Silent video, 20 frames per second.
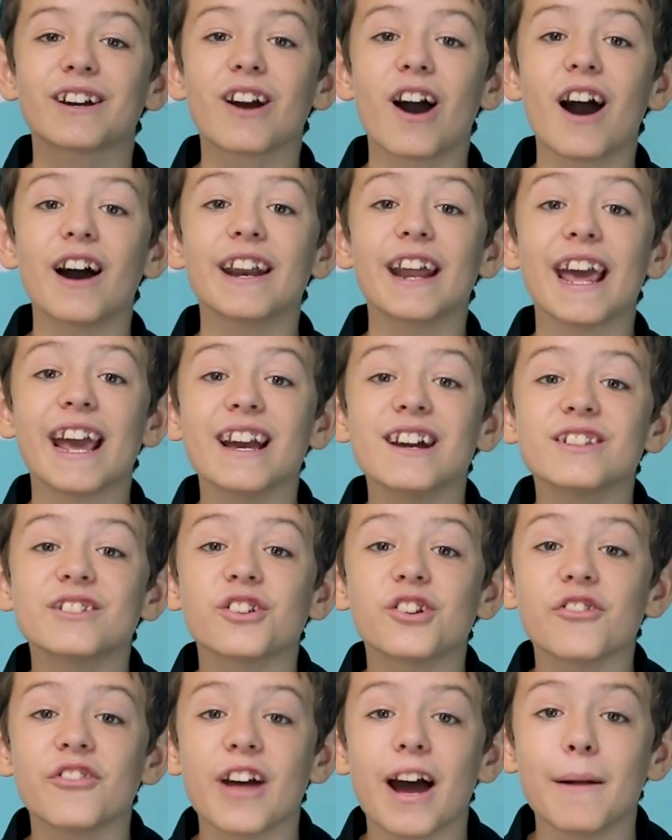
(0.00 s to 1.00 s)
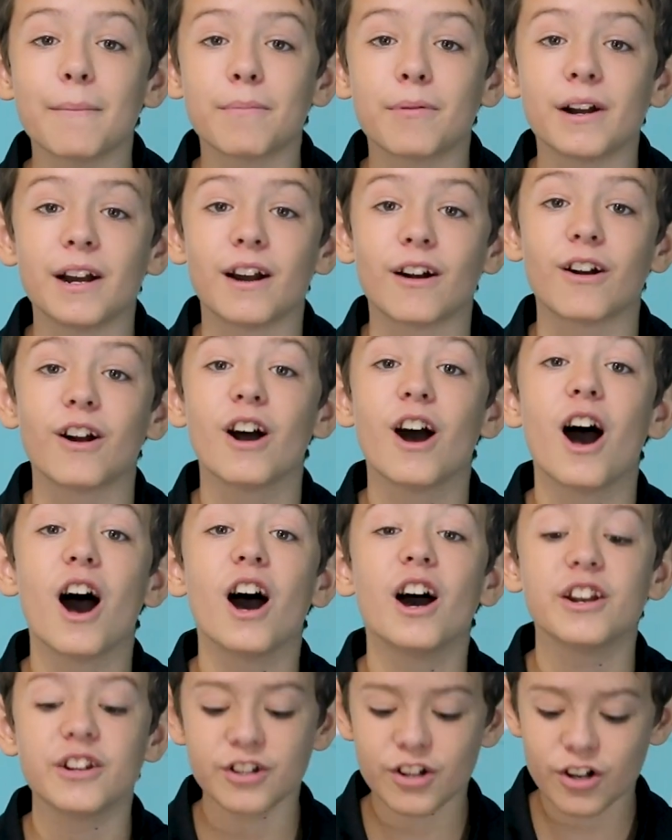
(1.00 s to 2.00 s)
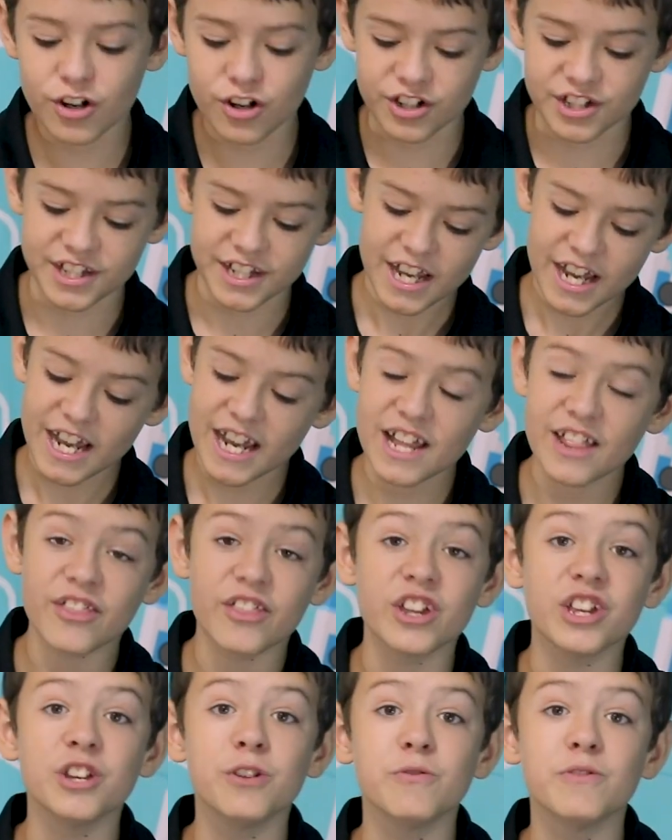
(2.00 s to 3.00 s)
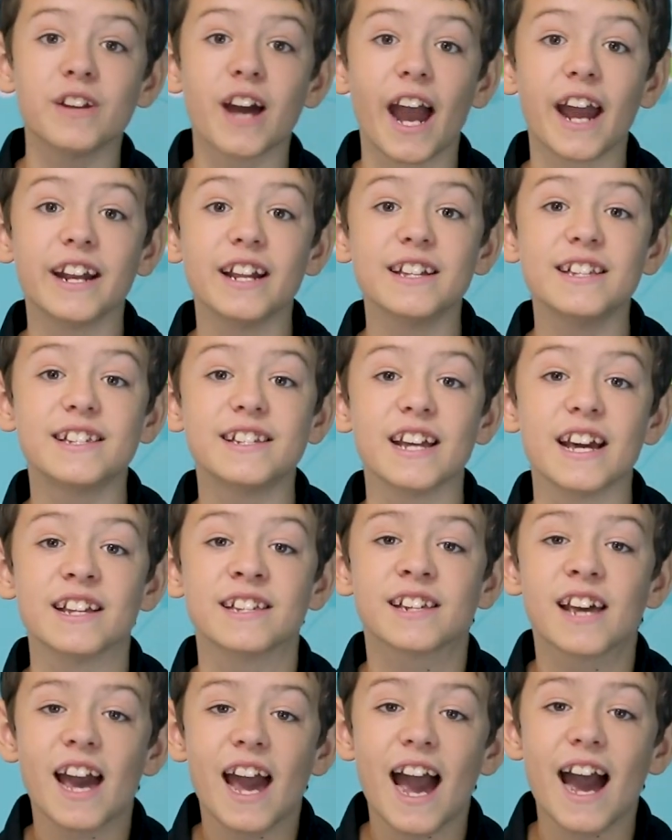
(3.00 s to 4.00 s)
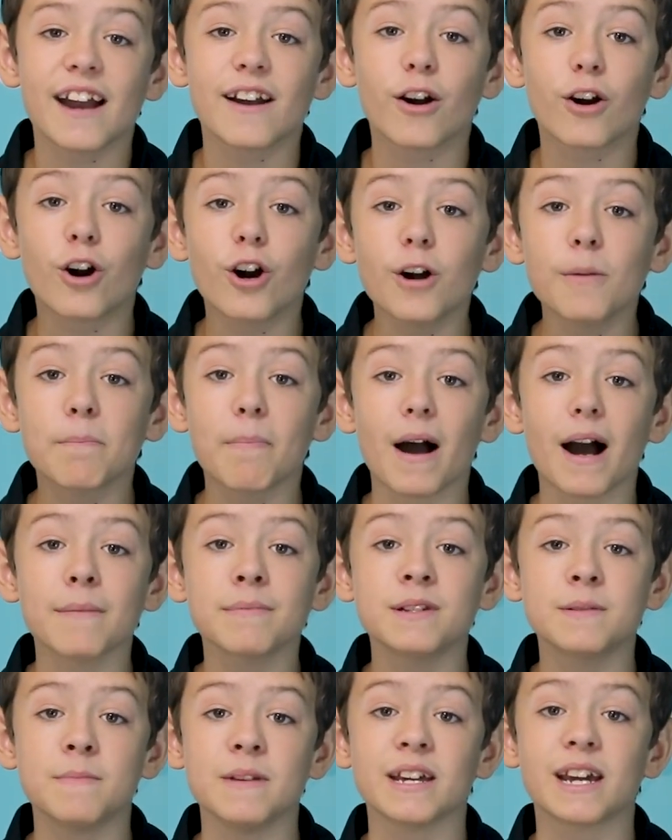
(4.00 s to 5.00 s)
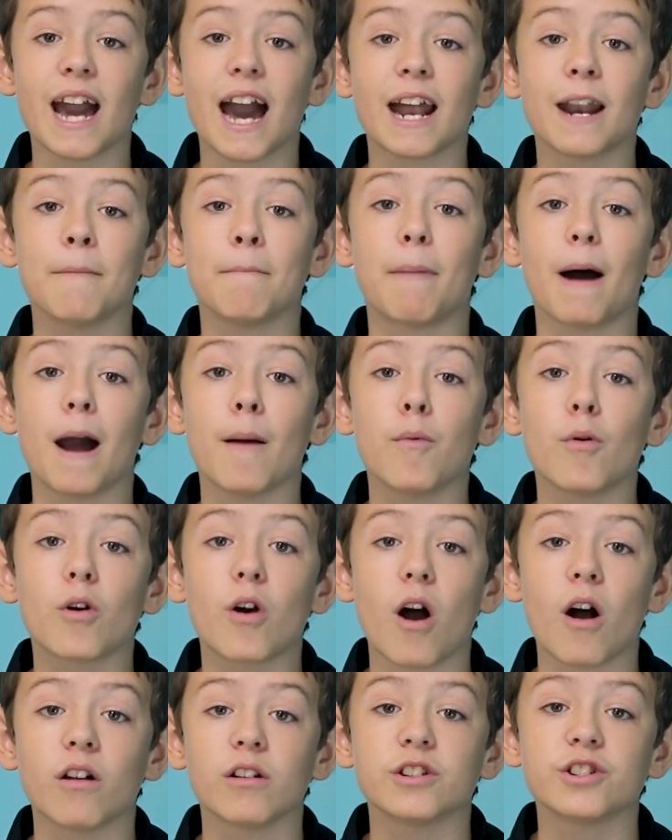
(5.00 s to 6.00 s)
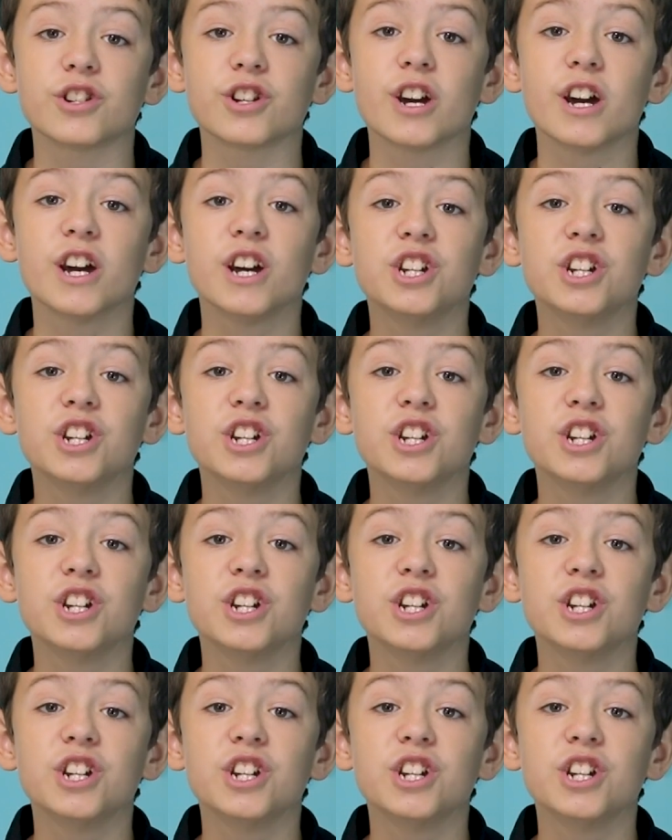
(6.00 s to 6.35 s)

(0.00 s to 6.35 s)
God answered that prayer. A nurse in the United States had heard Bob speak at a Bible college.